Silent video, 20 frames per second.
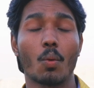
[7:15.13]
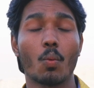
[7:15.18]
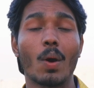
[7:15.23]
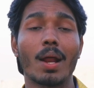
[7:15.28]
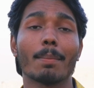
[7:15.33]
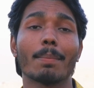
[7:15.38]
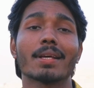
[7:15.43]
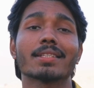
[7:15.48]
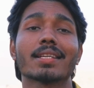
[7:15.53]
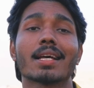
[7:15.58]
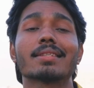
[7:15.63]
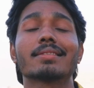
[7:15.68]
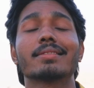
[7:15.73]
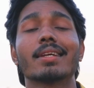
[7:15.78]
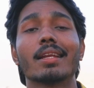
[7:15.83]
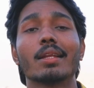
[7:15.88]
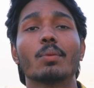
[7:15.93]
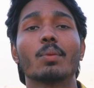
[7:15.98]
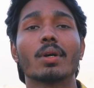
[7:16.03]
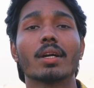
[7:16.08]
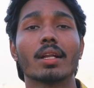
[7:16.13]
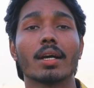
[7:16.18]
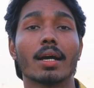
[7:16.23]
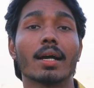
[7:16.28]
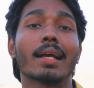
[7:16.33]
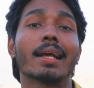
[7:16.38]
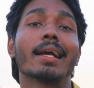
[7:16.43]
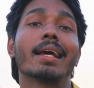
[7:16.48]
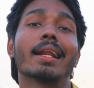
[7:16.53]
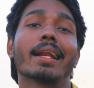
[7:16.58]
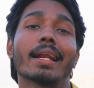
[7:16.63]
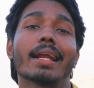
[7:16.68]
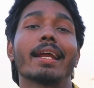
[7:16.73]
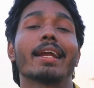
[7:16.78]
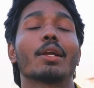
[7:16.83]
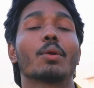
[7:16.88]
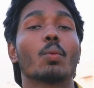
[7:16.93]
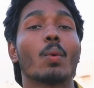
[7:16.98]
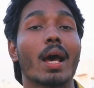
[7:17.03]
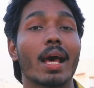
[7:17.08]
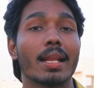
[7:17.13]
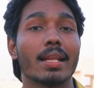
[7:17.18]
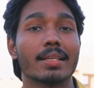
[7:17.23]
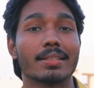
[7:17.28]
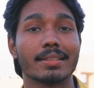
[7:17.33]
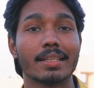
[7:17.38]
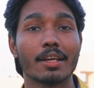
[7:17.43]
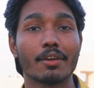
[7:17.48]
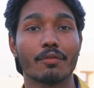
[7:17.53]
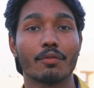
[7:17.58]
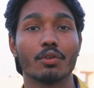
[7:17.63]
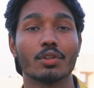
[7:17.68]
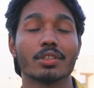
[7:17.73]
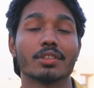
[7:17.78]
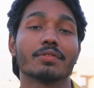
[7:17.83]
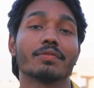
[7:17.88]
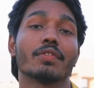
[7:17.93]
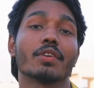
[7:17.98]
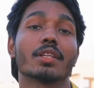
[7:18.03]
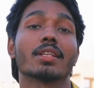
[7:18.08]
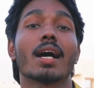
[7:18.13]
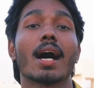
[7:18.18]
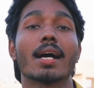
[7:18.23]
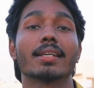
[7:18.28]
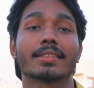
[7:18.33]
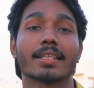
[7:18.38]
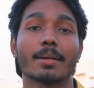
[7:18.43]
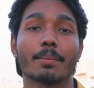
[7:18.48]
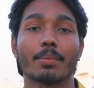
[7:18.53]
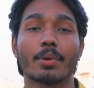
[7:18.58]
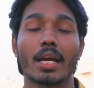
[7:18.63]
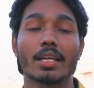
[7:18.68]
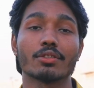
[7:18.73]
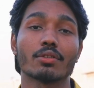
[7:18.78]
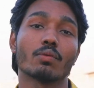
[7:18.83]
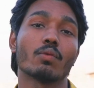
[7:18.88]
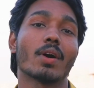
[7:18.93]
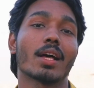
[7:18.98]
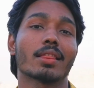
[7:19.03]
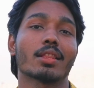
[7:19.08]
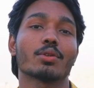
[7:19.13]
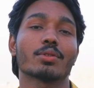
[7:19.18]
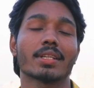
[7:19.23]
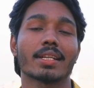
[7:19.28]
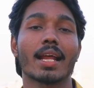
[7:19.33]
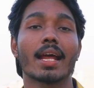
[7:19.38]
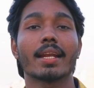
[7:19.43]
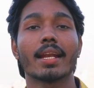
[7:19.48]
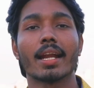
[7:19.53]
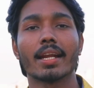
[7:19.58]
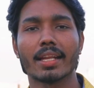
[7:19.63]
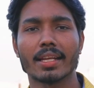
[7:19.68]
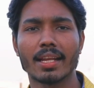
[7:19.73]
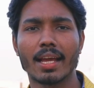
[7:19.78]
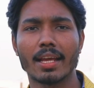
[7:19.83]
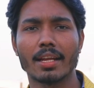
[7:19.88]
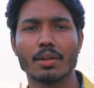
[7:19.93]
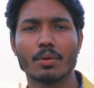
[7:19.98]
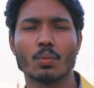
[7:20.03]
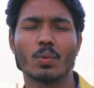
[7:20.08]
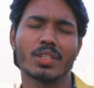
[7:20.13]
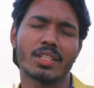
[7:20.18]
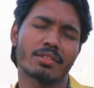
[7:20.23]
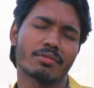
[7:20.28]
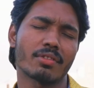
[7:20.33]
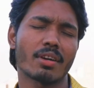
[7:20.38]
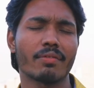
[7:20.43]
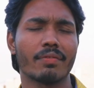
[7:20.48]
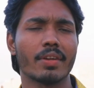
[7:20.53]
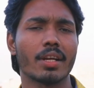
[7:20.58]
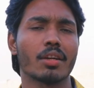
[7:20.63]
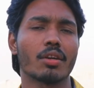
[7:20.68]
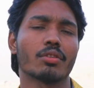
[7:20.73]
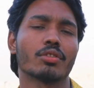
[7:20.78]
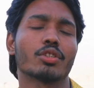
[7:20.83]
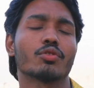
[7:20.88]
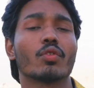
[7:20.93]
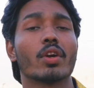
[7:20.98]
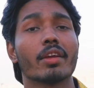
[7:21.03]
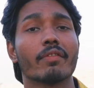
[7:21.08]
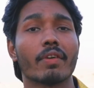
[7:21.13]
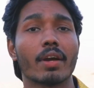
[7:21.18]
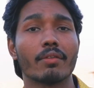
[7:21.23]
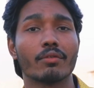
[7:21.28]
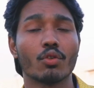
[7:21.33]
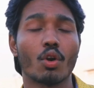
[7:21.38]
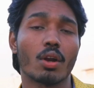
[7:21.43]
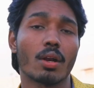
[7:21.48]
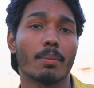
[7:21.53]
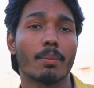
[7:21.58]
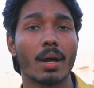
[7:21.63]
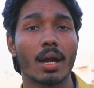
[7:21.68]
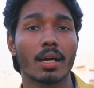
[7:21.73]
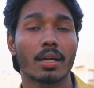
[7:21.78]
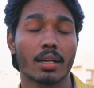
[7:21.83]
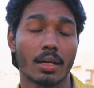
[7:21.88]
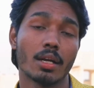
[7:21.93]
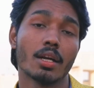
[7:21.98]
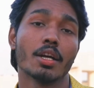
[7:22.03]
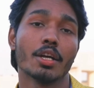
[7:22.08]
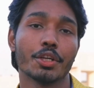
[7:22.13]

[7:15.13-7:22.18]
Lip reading: OnePlus has delivered a great wireless earphones for the asking price of $1,999, which is roughly around the $25 mark